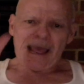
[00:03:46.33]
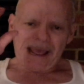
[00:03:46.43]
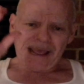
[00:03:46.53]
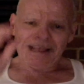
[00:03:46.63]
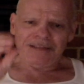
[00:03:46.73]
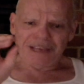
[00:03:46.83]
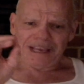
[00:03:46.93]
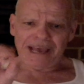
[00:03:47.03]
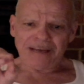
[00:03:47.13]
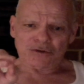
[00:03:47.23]
in the
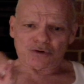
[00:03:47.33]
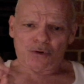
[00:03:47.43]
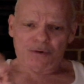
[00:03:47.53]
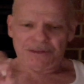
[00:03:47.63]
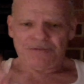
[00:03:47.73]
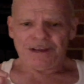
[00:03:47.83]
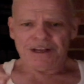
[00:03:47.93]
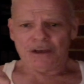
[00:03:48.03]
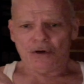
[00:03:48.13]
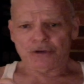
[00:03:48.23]
intro of the
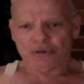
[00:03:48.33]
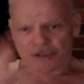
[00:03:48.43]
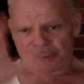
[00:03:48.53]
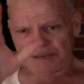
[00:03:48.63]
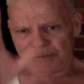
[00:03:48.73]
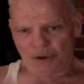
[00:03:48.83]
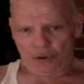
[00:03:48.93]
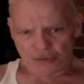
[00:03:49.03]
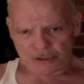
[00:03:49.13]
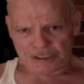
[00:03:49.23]
video, you'll see the
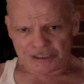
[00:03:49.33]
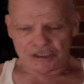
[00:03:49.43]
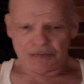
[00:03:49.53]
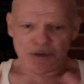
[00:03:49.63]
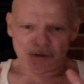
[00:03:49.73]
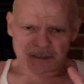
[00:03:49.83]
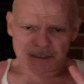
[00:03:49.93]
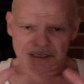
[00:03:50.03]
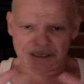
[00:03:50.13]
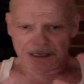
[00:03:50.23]
whole system. You'll
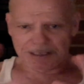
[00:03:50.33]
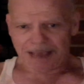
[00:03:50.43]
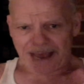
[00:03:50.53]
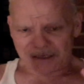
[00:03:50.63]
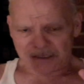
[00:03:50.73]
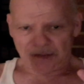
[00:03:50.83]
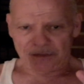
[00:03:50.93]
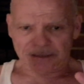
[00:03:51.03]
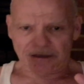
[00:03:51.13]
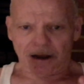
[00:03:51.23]
see the DACs on
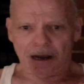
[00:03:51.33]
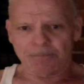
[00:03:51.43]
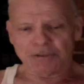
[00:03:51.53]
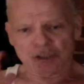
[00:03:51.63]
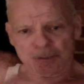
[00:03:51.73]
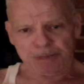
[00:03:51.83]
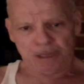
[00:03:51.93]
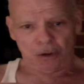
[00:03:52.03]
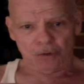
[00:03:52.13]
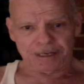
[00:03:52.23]
the top. Just
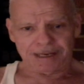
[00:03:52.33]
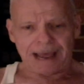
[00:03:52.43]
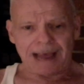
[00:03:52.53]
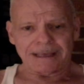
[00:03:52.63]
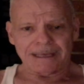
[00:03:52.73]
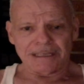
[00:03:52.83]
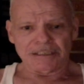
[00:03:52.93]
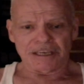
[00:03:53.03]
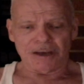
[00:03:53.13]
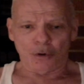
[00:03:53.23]
below the DAC is
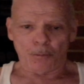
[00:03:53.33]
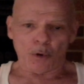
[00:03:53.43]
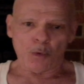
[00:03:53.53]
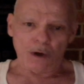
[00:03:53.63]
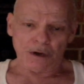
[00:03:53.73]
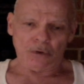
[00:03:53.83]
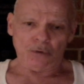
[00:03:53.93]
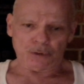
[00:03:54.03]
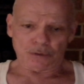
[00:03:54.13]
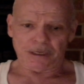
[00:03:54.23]
the Opal
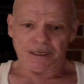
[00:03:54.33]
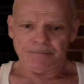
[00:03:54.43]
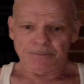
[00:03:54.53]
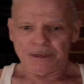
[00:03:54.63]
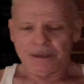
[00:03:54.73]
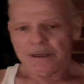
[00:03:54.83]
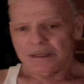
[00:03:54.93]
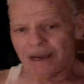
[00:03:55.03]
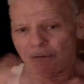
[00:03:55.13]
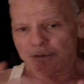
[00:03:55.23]
103.
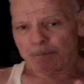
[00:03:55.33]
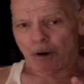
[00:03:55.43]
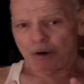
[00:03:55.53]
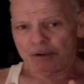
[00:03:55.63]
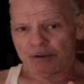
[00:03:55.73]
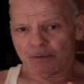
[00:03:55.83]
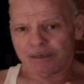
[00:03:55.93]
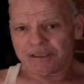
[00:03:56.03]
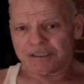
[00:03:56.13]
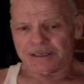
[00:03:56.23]
That was part of the
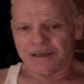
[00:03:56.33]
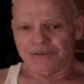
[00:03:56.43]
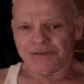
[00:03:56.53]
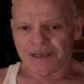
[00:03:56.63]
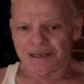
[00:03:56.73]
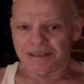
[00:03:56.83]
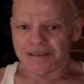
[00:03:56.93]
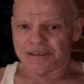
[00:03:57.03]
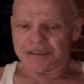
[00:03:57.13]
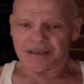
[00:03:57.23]
reason of getting
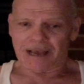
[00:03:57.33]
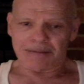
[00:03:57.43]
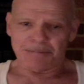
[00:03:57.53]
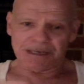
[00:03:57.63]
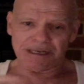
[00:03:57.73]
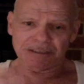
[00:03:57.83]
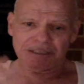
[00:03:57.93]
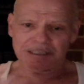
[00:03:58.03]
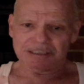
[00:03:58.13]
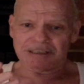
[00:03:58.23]
this DAC, because
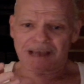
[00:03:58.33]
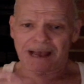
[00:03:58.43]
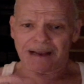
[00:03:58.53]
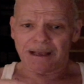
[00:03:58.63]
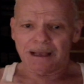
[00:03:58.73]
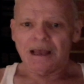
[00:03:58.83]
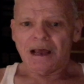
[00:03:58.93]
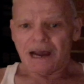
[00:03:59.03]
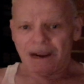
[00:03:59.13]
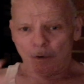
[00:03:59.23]
this DAC,
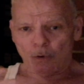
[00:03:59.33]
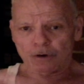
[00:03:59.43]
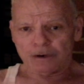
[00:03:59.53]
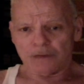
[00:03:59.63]
I ordered it